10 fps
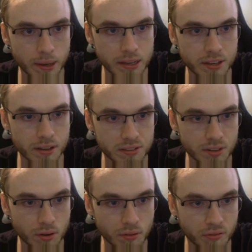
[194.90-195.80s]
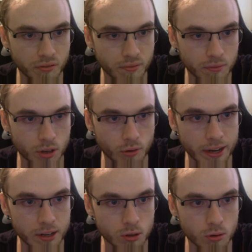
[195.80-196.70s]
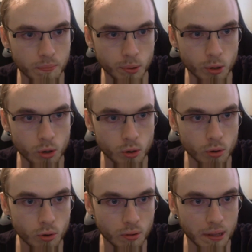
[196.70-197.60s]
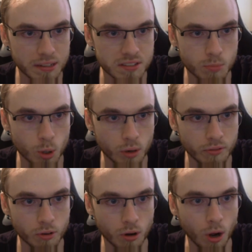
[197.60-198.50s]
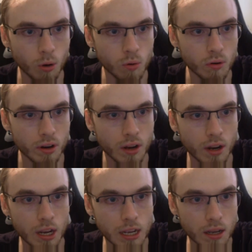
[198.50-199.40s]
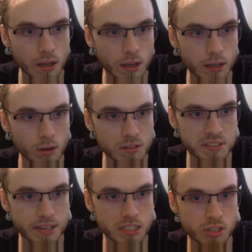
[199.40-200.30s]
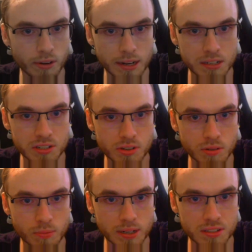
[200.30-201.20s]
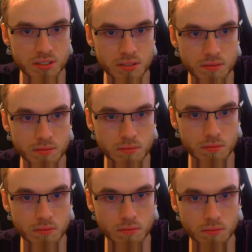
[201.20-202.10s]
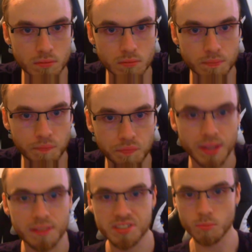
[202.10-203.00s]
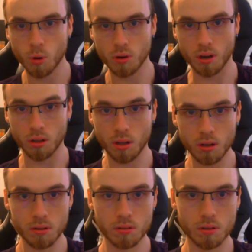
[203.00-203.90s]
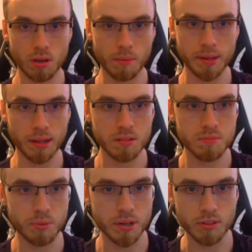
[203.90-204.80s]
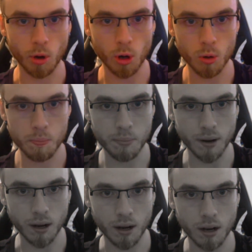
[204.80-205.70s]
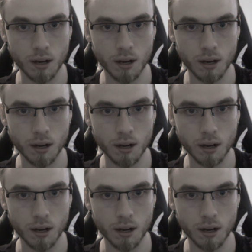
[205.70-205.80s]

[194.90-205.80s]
yourself green or blue, like a Smurf or a Hulk. You got saturation, which gives you more color. I mean, that looks pretty dope, but